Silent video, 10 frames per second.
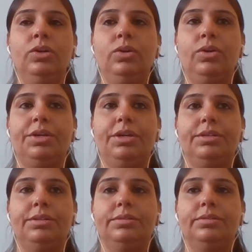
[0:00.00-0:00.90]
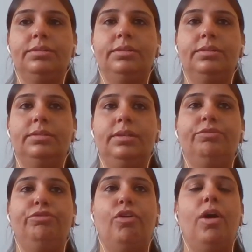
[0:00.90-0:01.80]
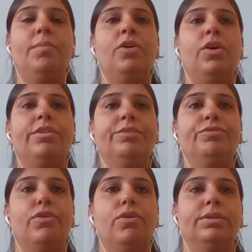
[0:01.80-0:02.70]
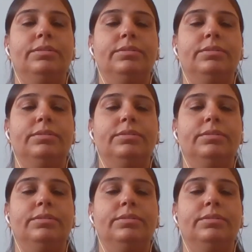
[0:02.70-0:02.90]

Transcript: Okay. In form or in phone?